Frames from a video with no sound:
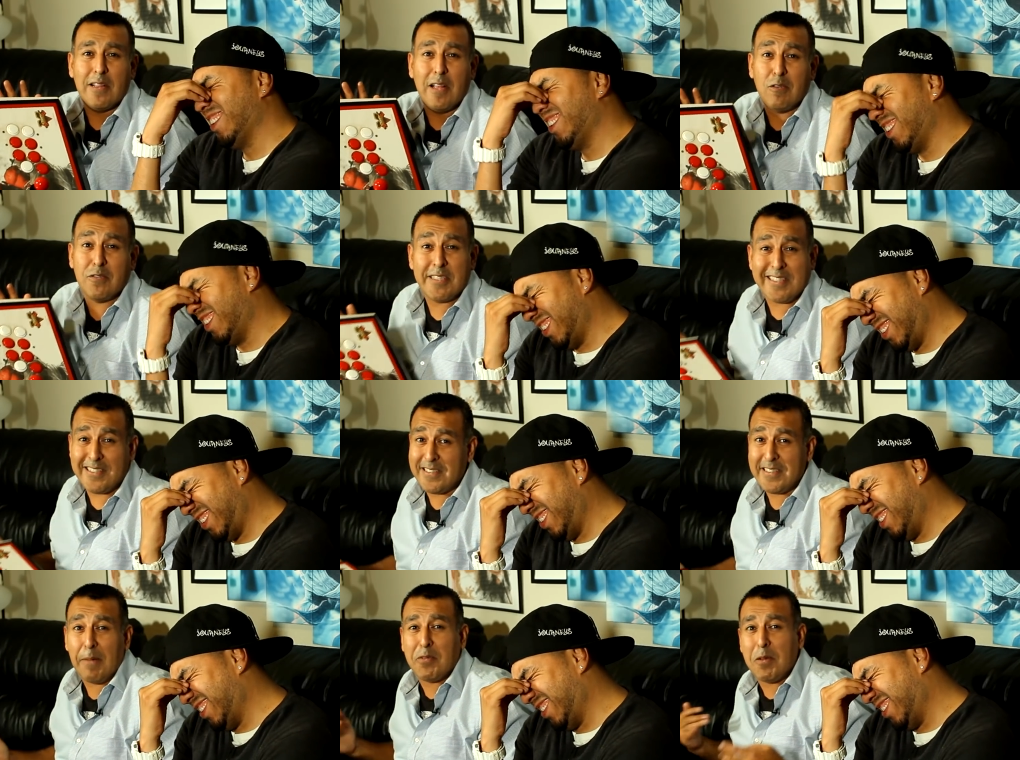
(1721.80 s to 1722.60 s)
Speaker 1: Lo
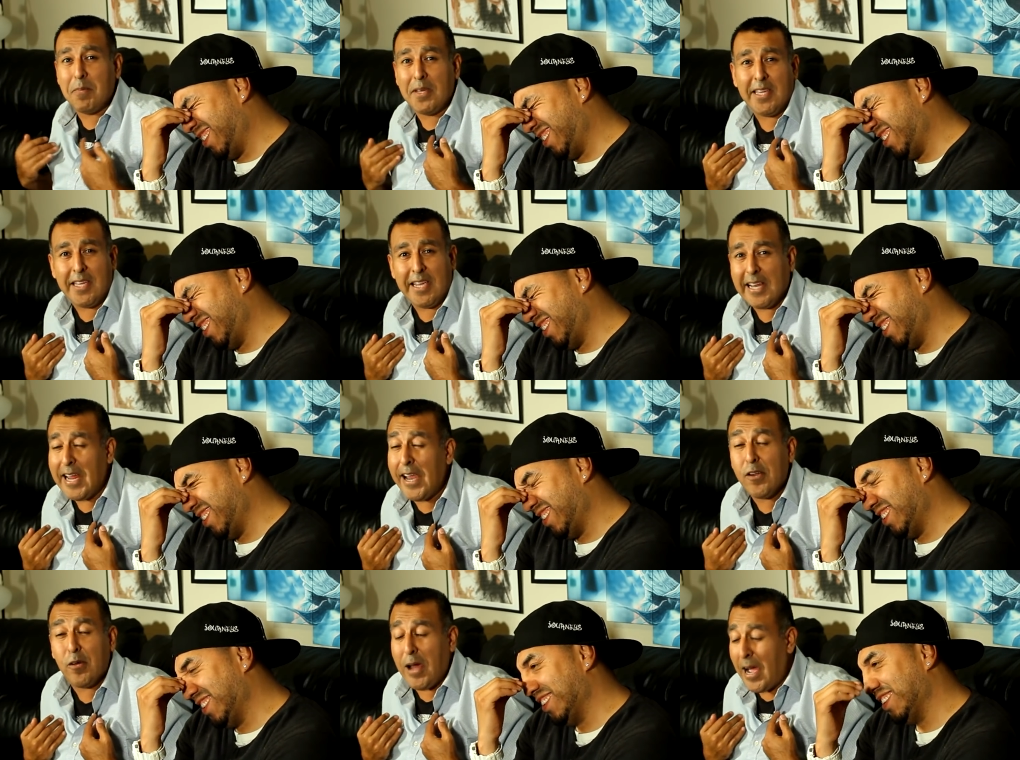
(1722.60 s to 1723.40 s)
because it's up to me and
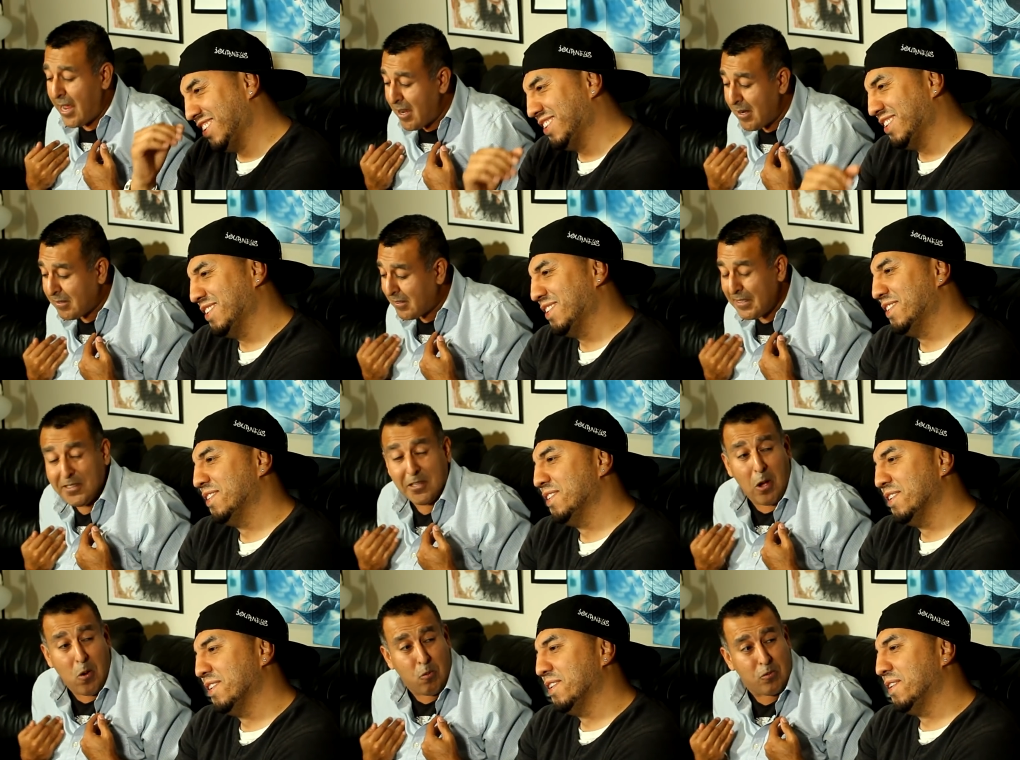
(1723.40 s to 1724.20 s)
i don't i honestly
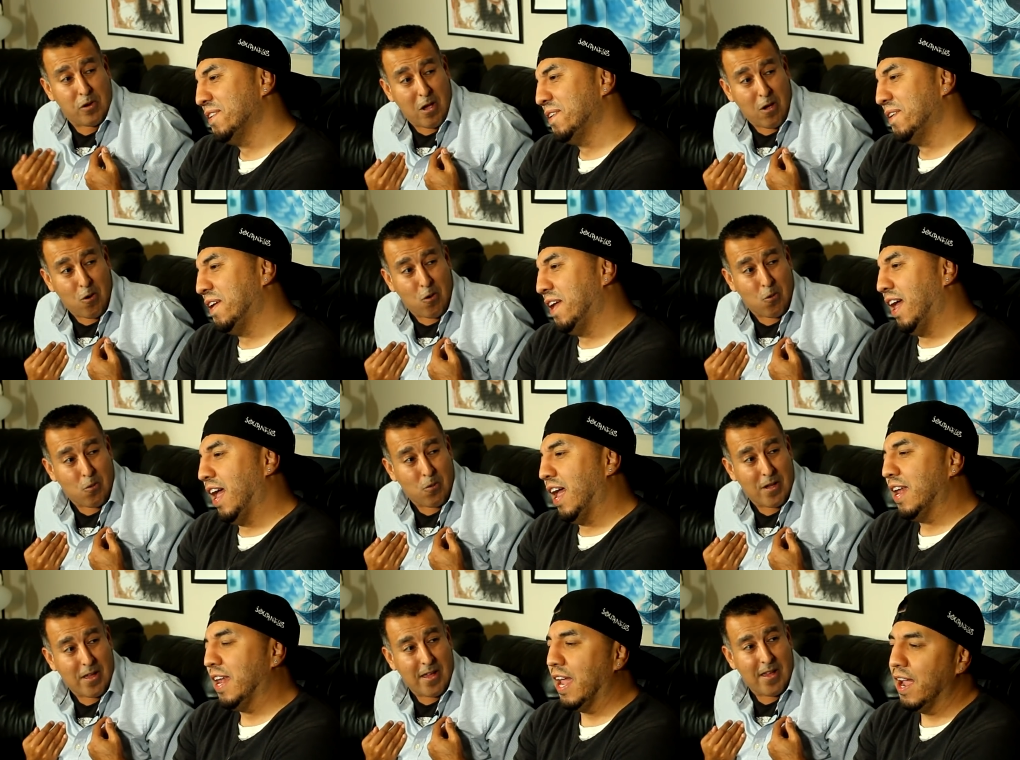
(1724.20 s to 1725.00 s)
don't
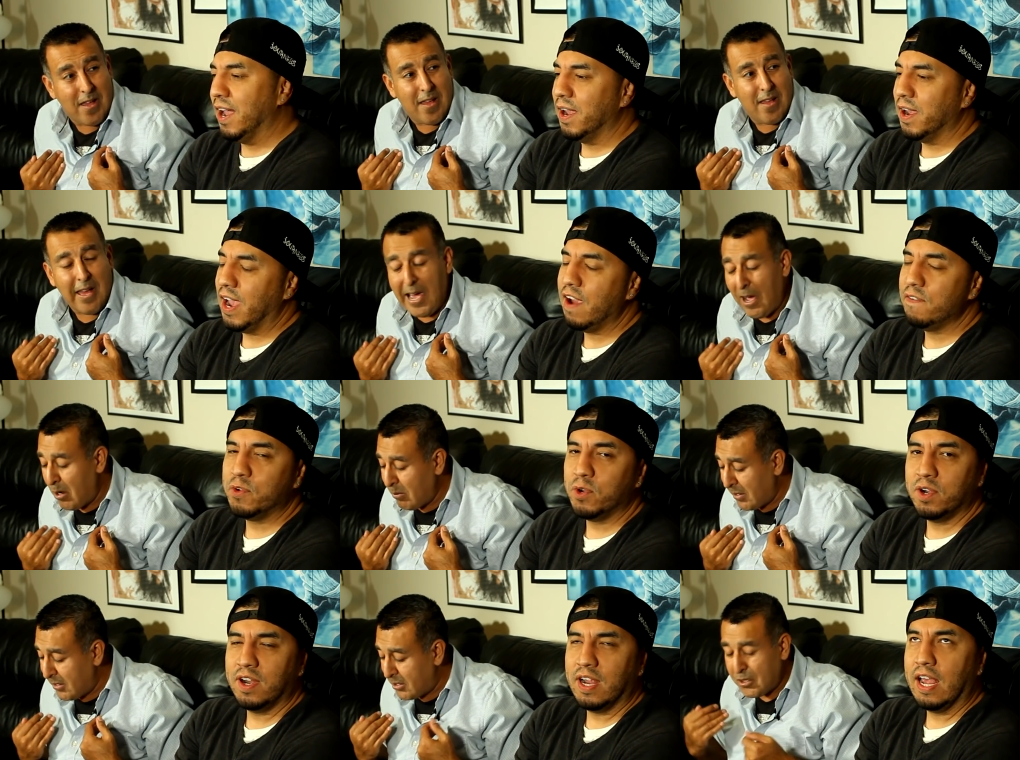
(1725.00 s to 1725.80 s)
know
Speaker 2: yeah after,
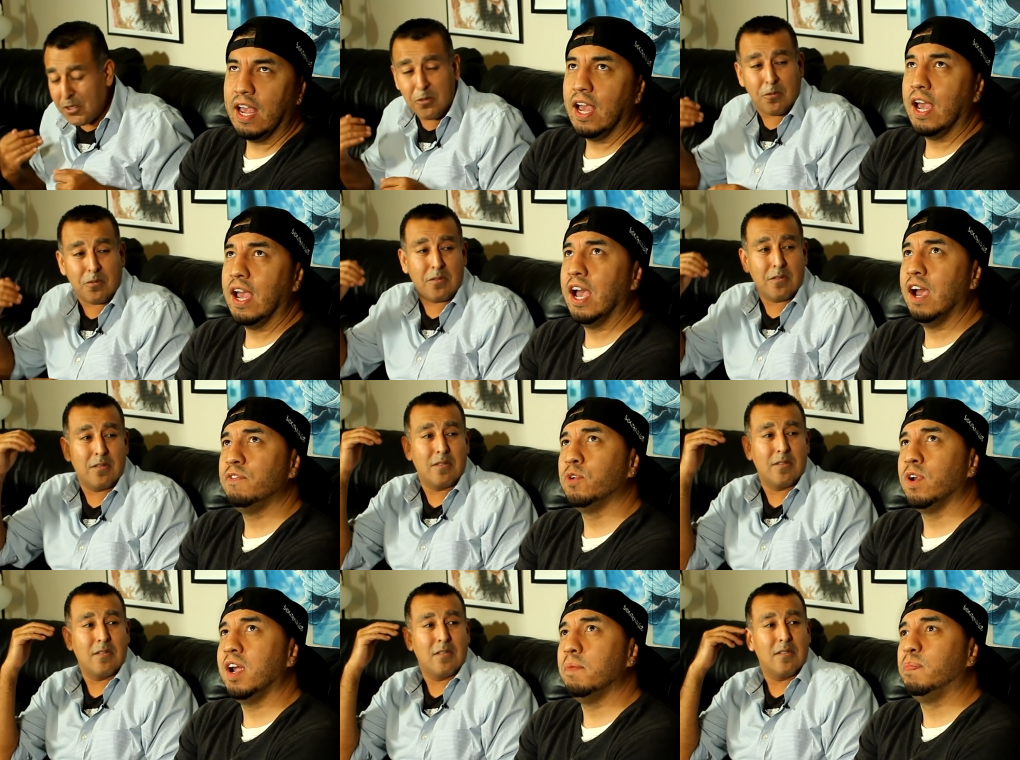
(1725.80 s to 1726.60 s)
how i'm gonna choose
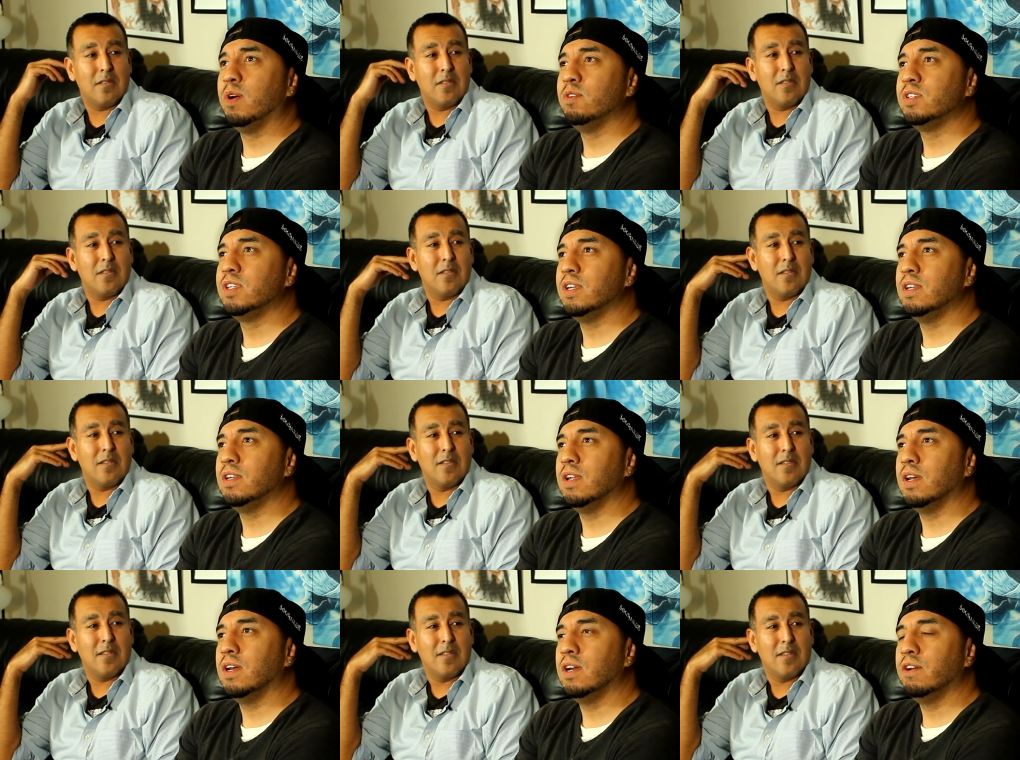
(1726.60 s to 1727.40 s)
after i
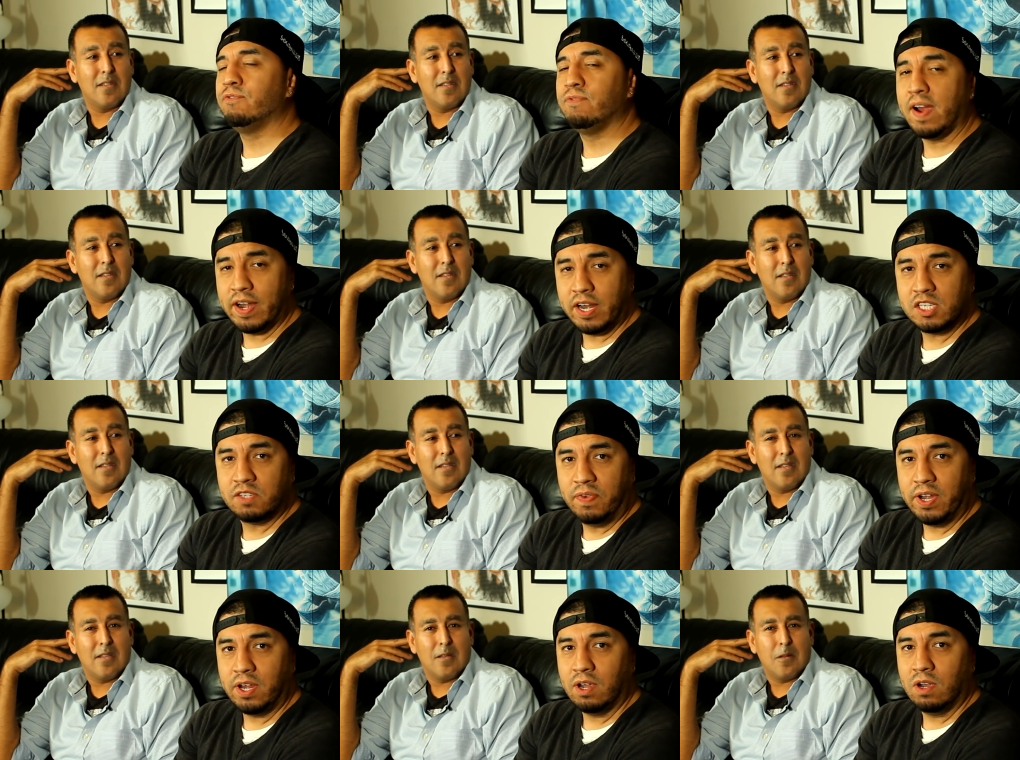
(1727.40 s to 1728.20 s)
posted uh, friday's
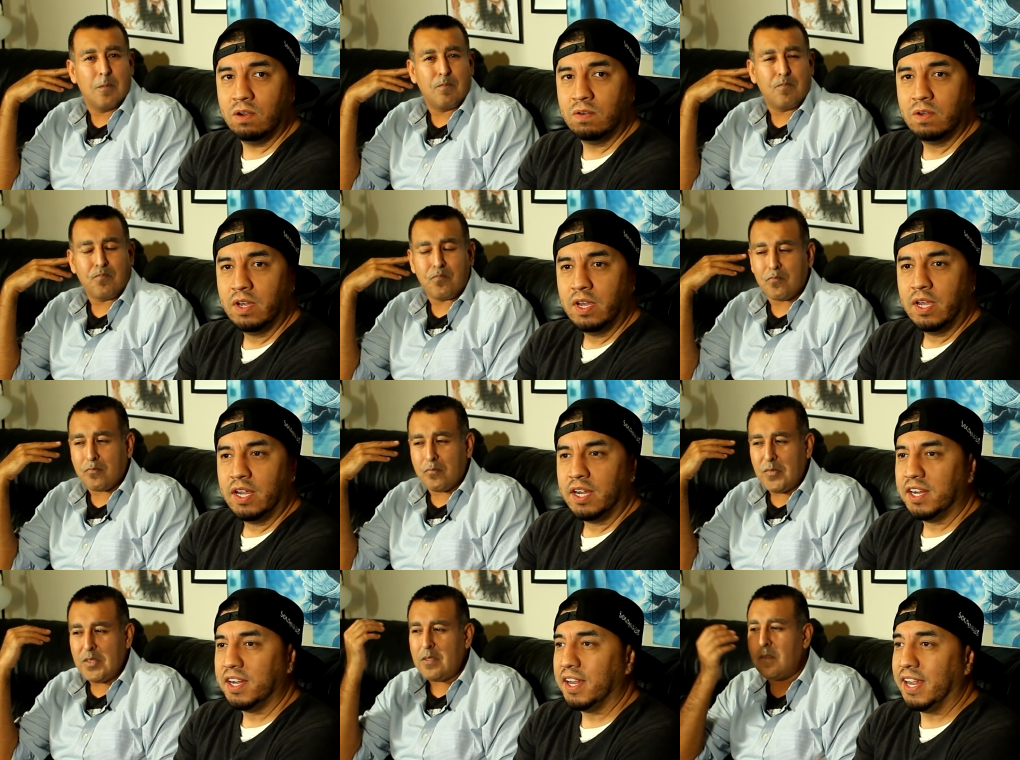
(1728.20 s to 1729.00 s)
video
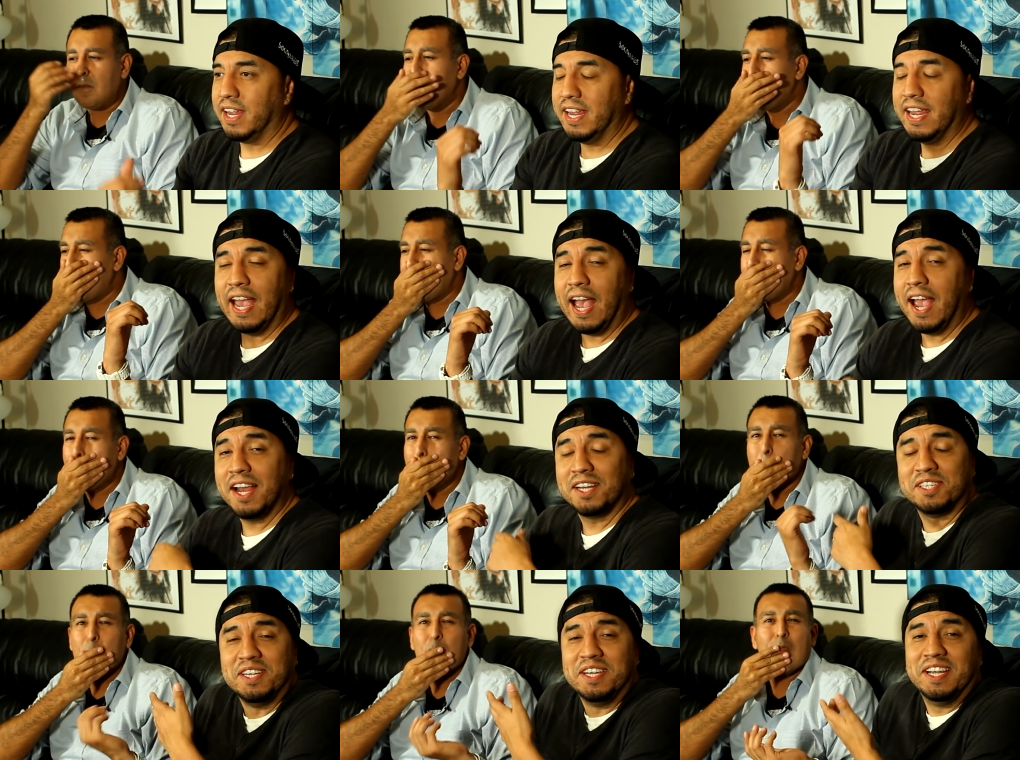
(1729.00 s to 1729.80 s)
he I
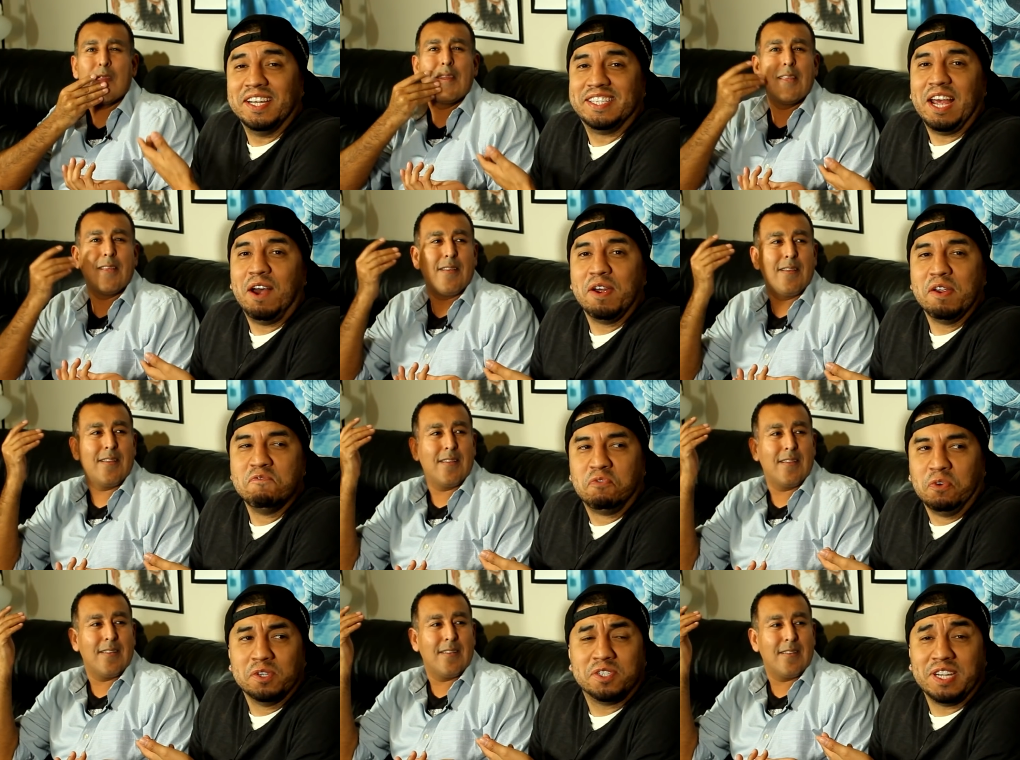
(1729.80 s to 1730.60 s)
actually didn't tell
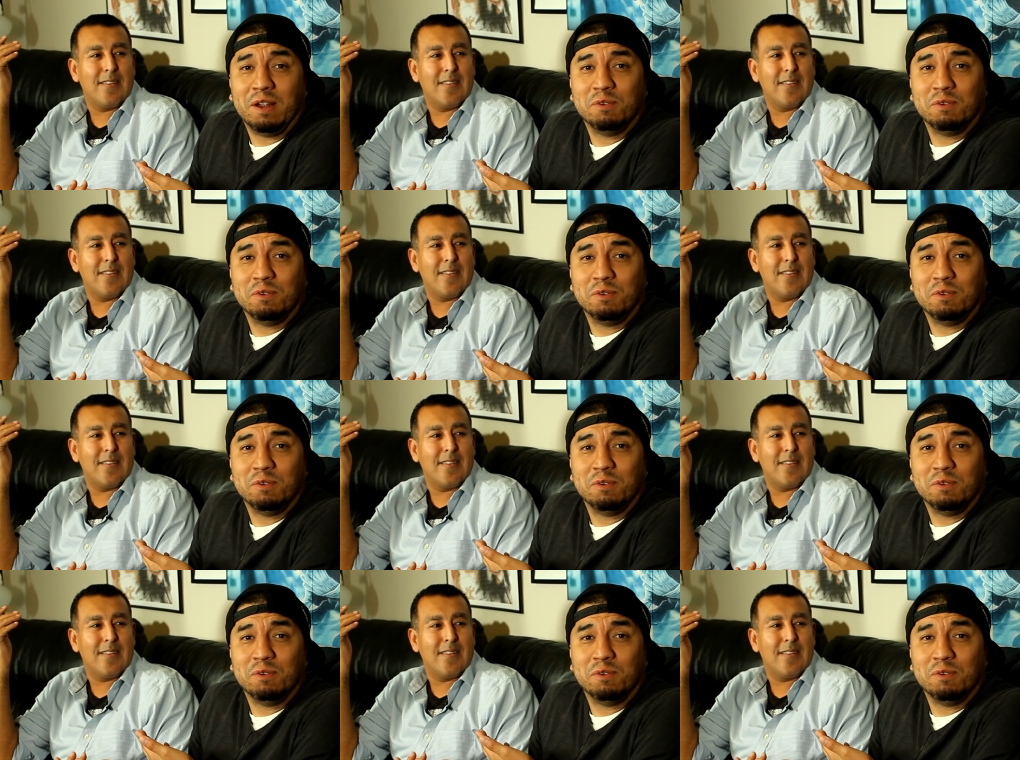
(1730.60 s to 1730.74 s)
him first that i